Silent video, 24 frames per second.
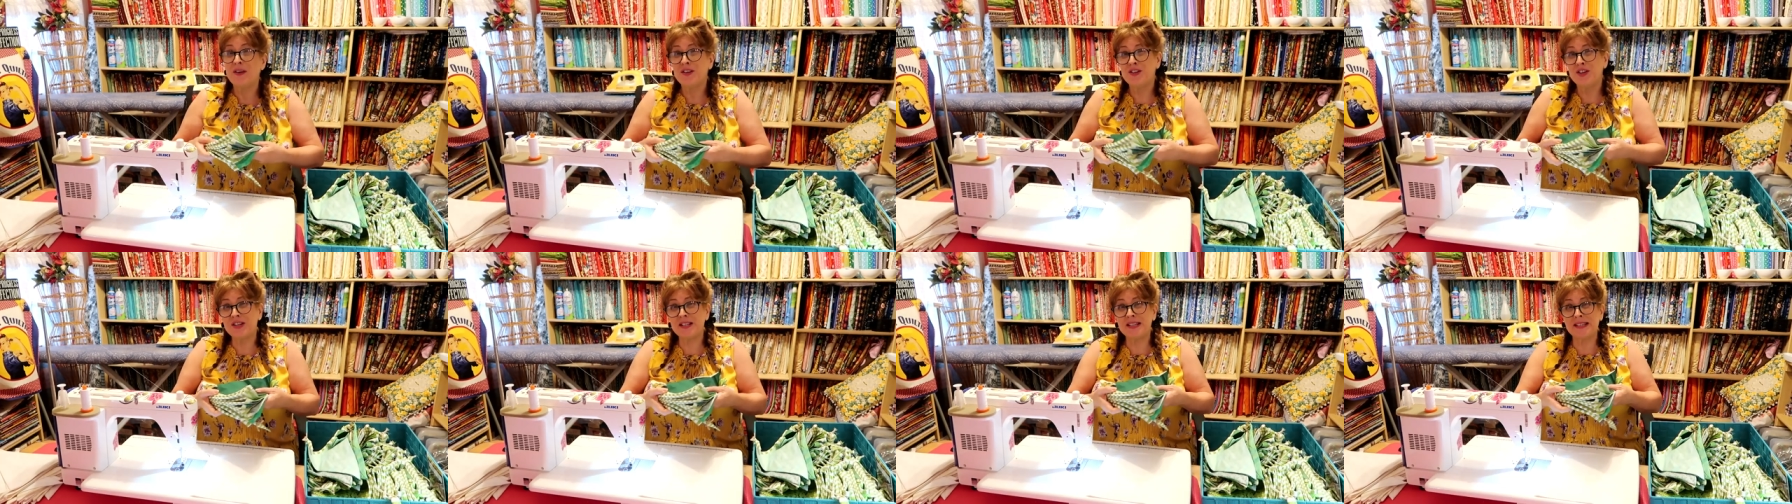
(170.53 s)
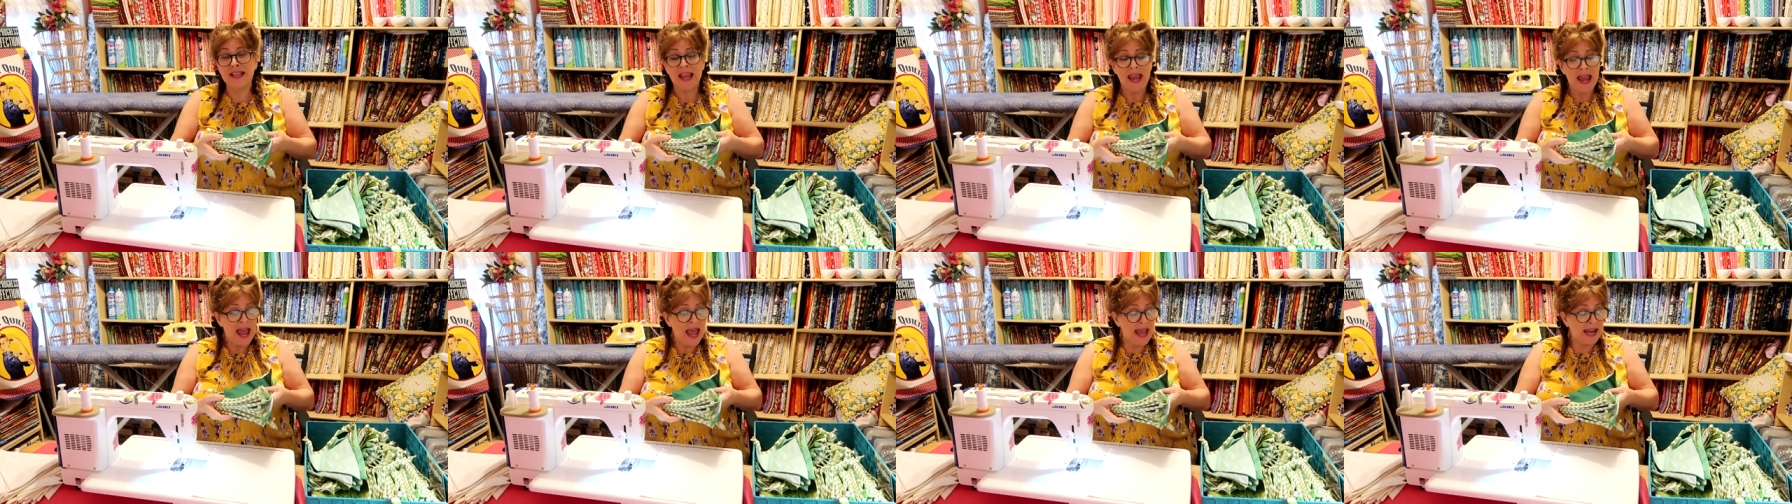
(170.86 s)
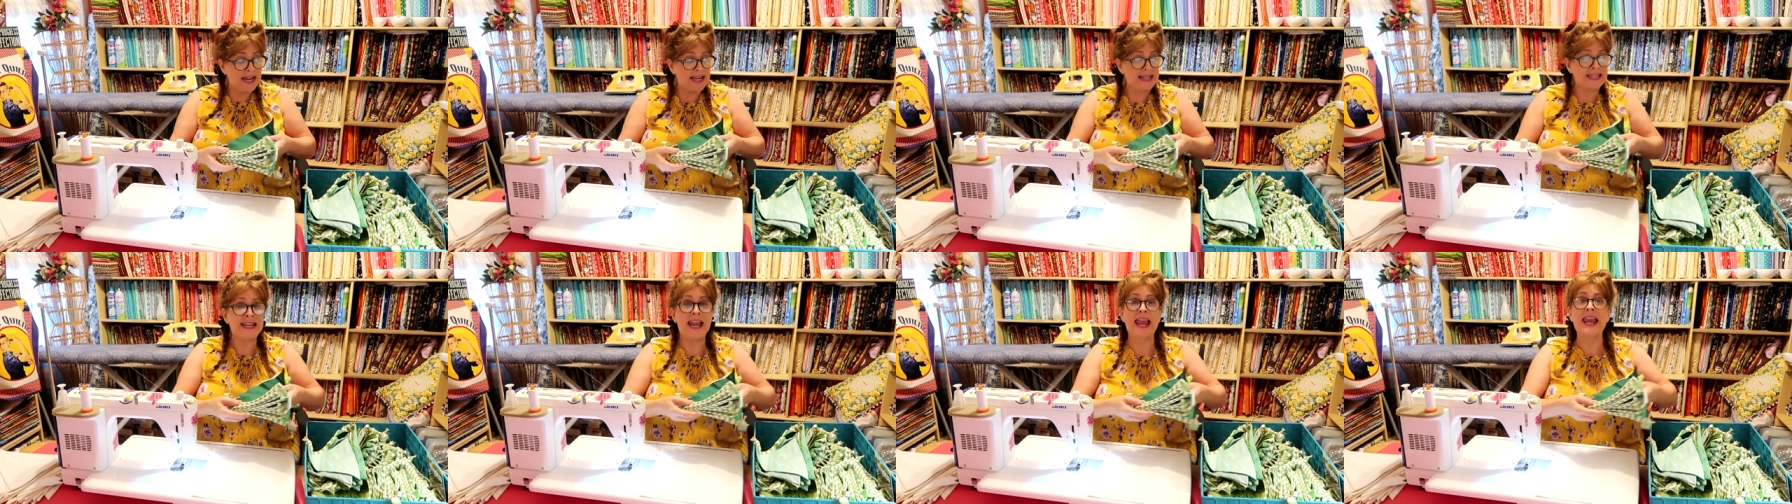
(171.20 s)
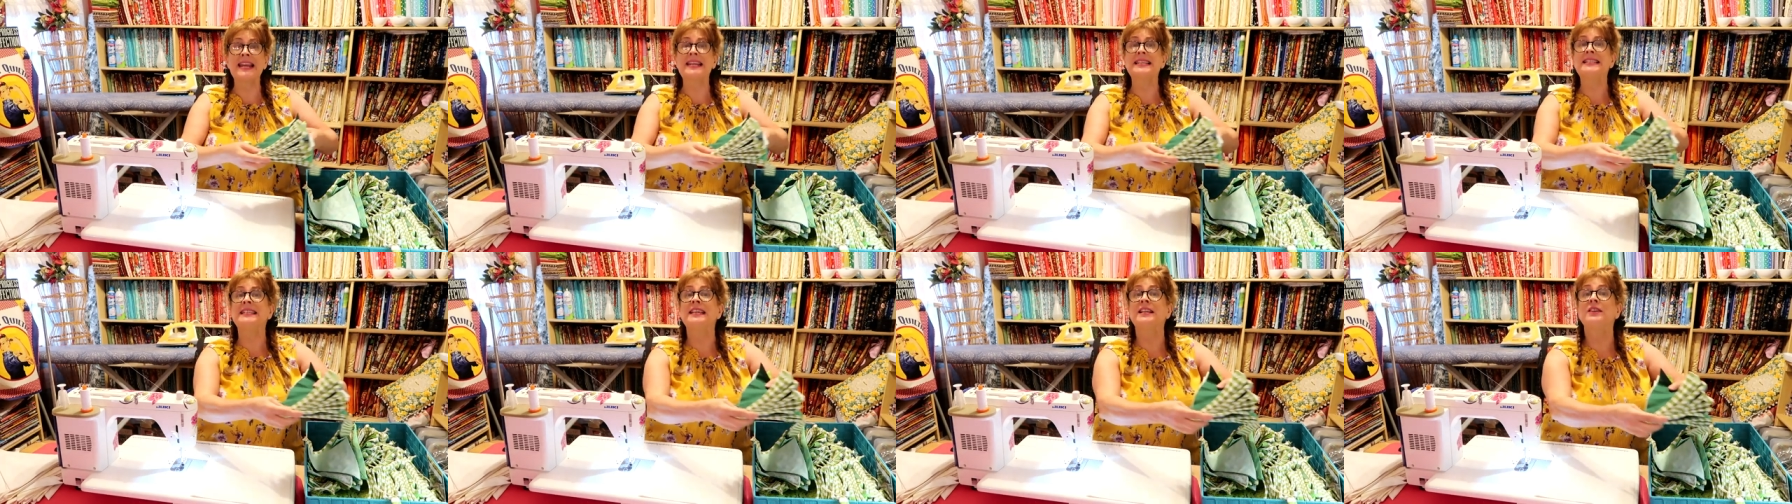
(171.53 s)
Just, and it
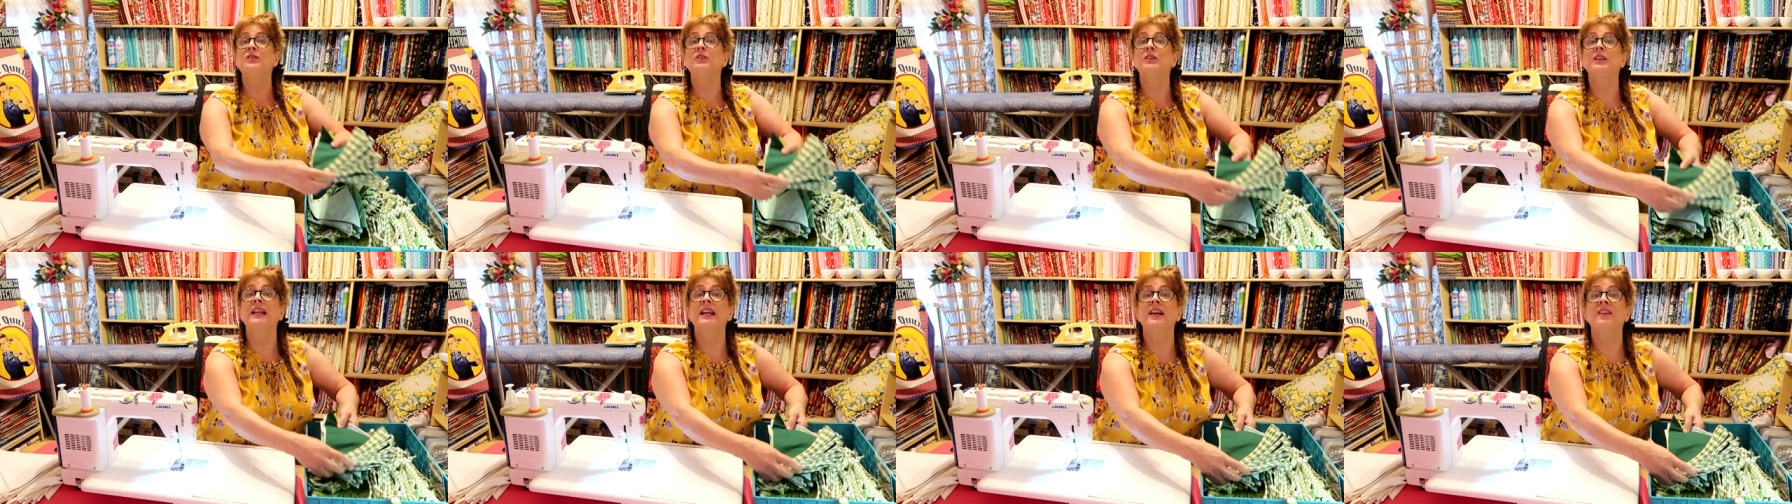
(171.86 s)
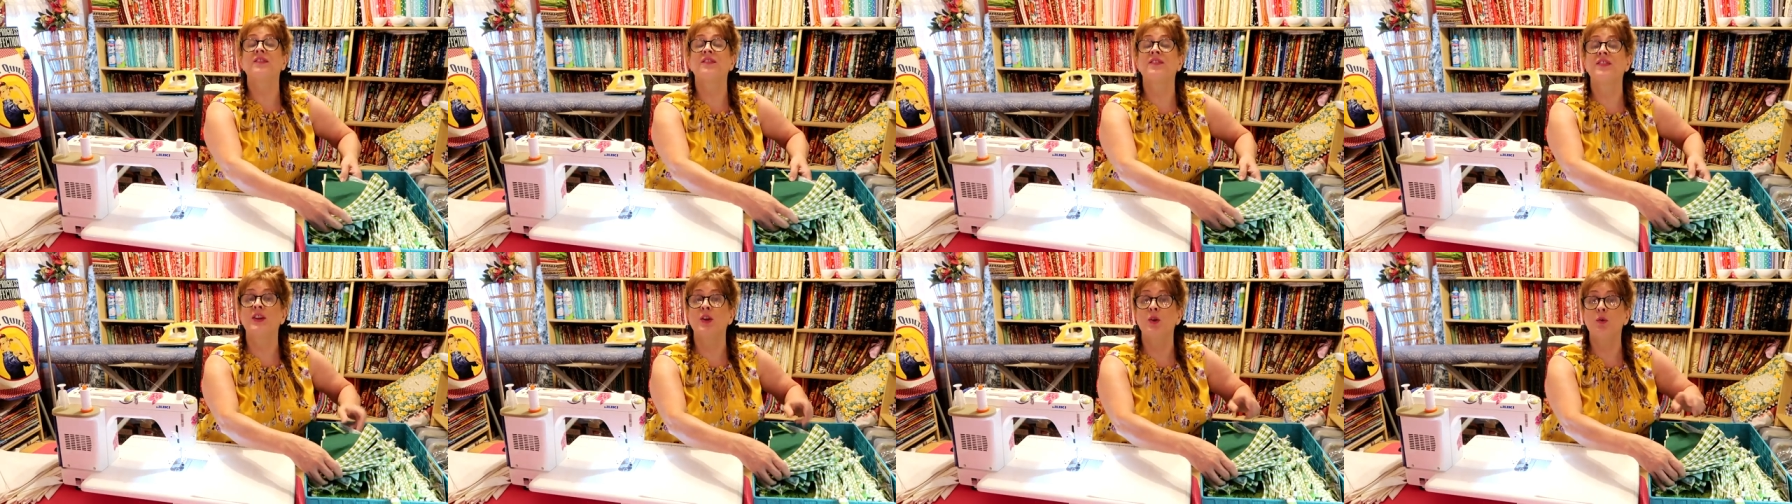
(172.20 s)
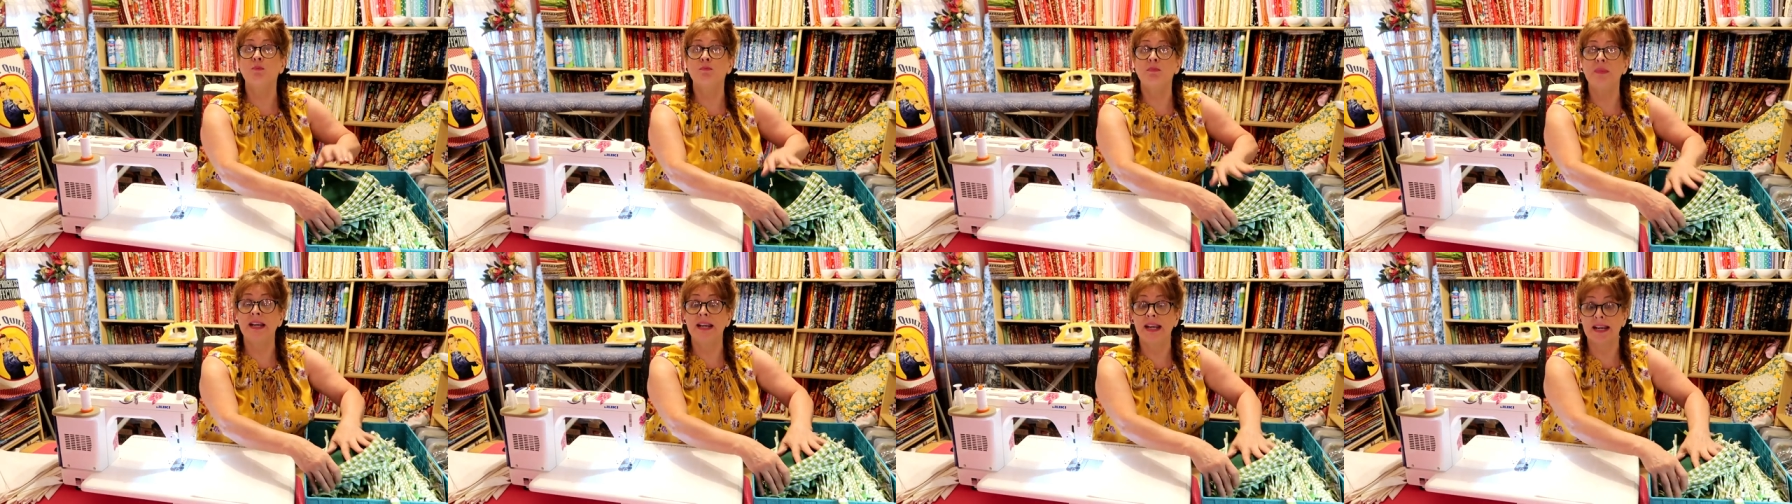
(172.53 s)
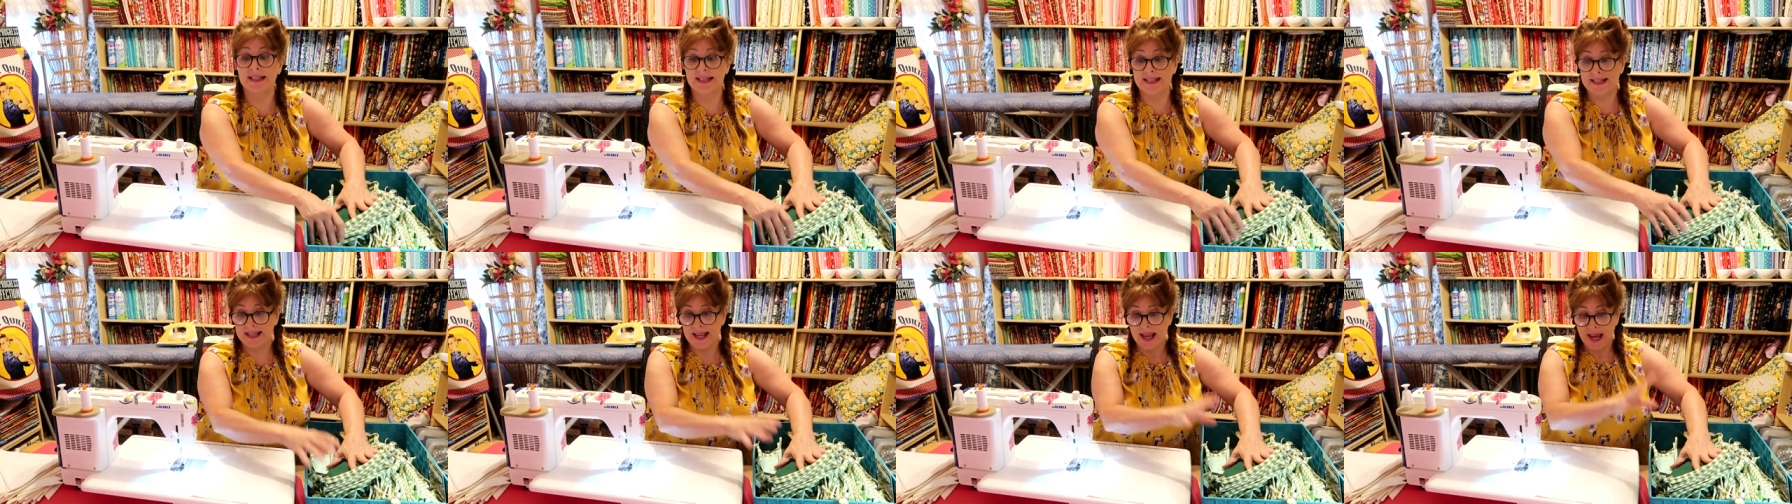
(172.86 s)
takes literally a few
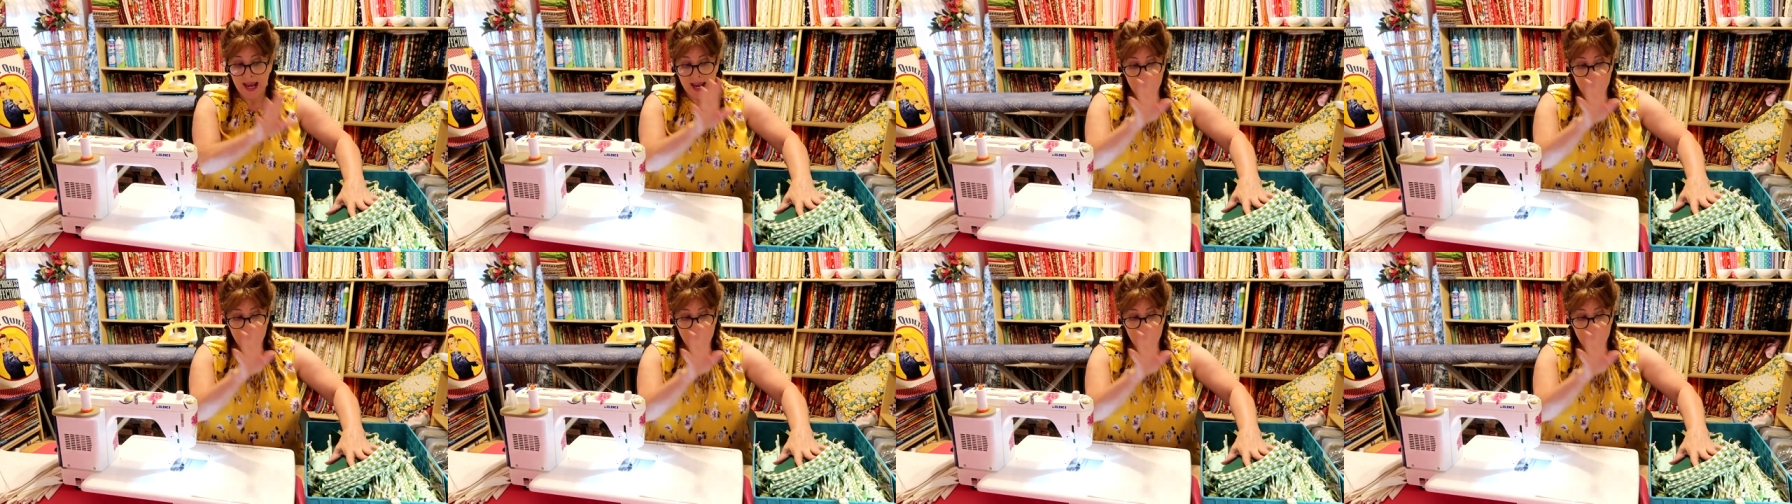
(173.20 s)
minutes.